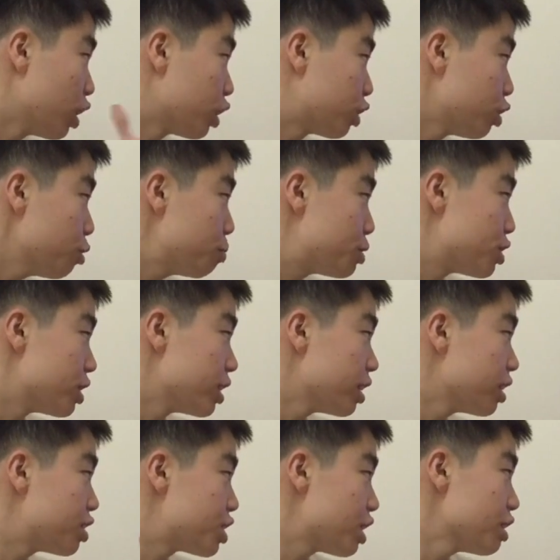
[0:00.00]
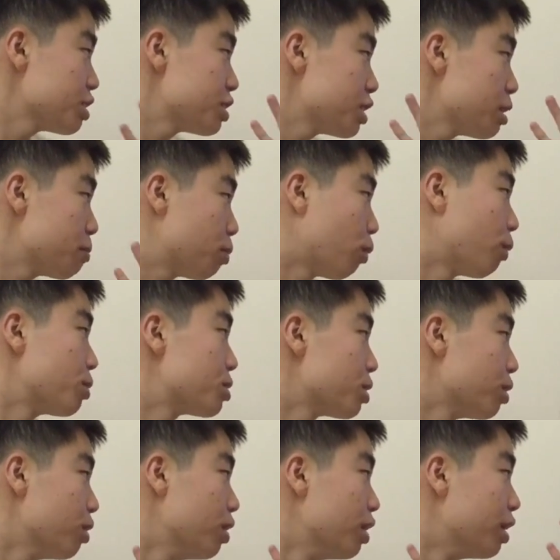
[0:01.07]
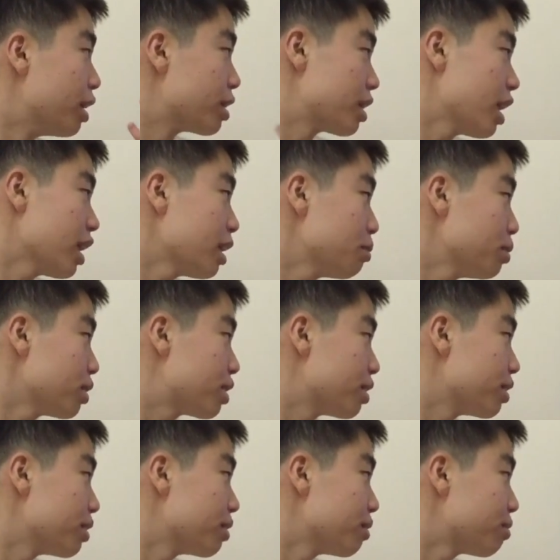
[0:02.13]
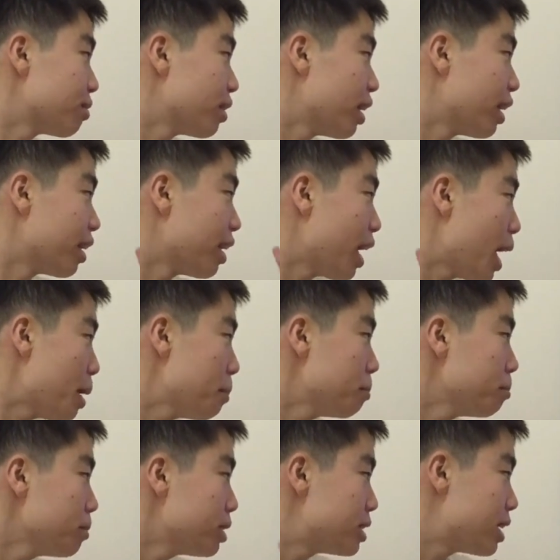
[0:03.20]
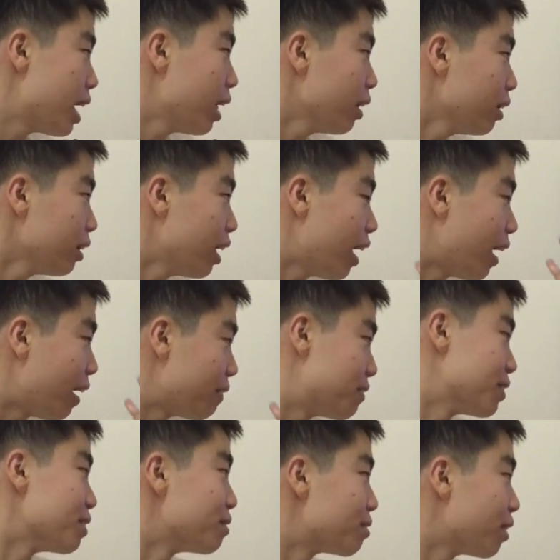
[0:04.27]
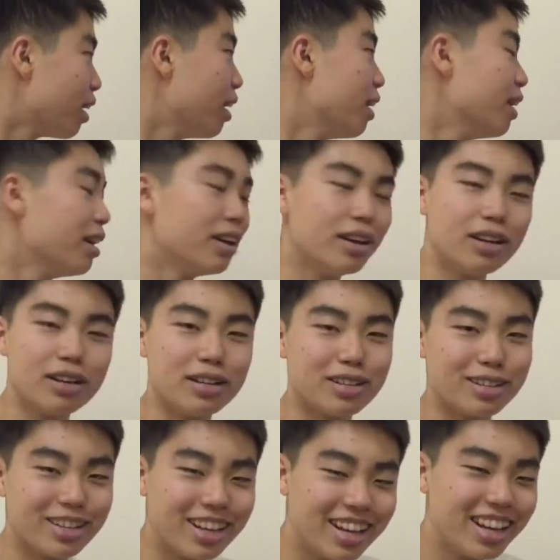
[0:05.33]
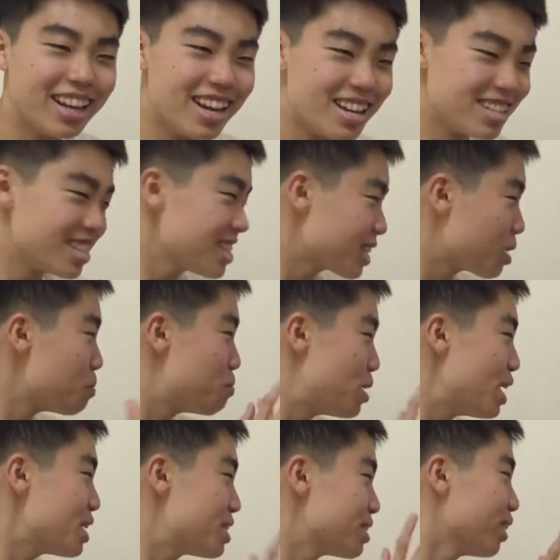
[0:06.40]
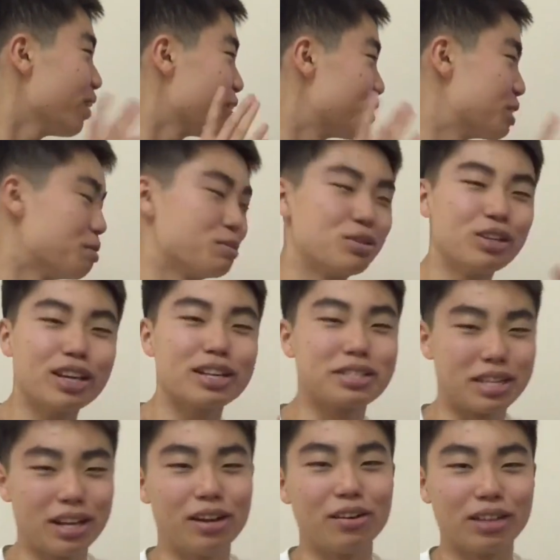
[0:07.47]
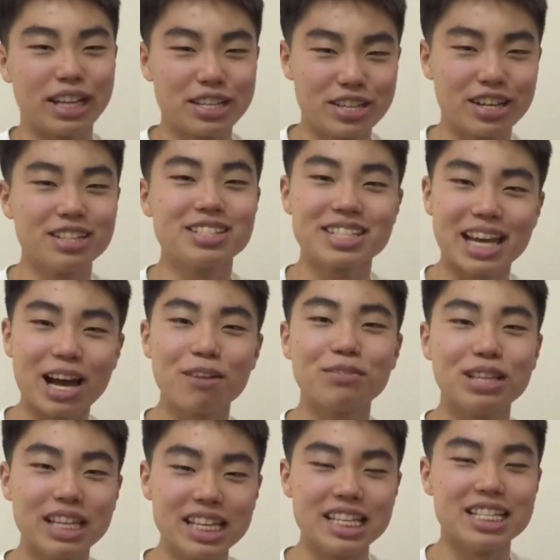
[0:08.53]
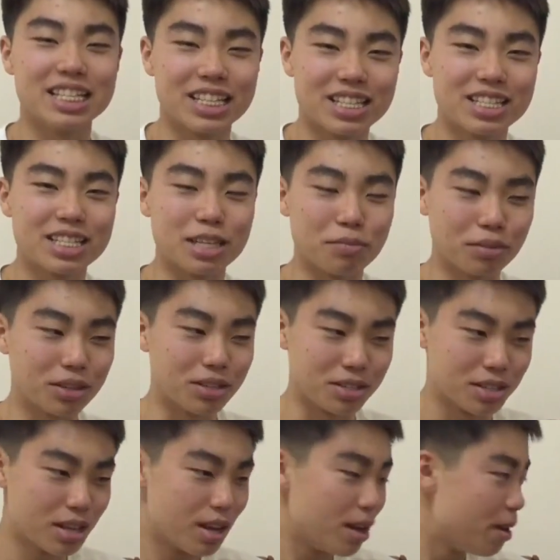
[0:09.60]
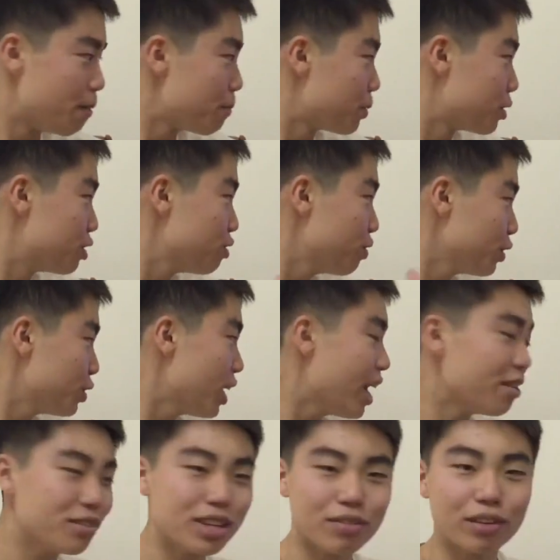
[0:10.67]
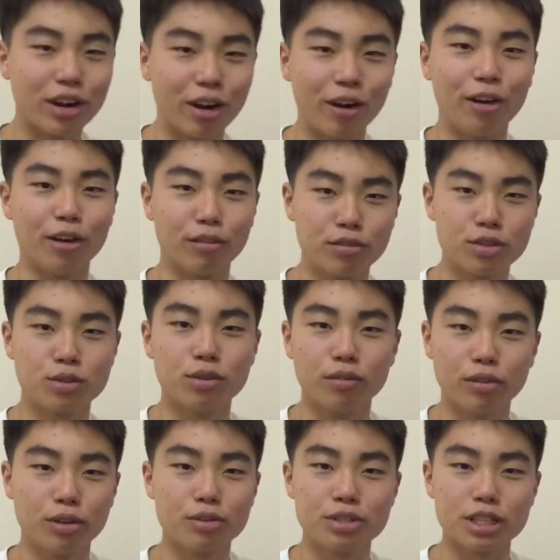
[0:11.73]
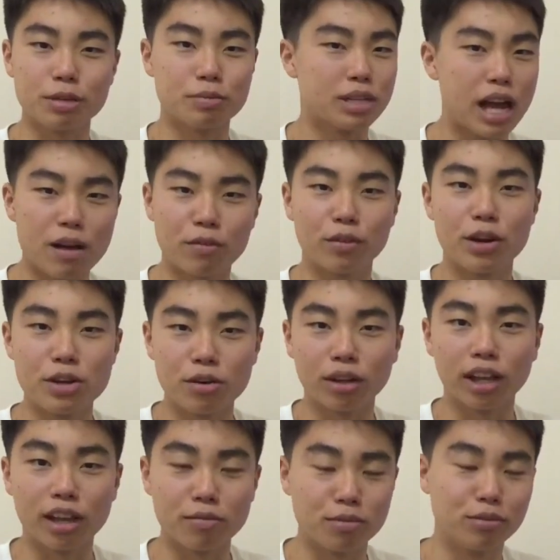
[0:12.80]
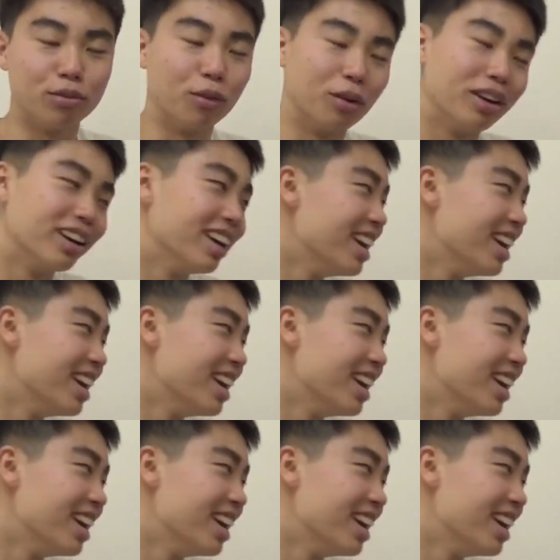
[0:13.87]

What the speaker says: Group G, Chelsea, Porto, Dynamo Kyiv, and Tel-Aviv. Just compared to the other teams, you can tell that Chelsea have the easiest team because you haven't even heard of 2 of those teams ever in your life before.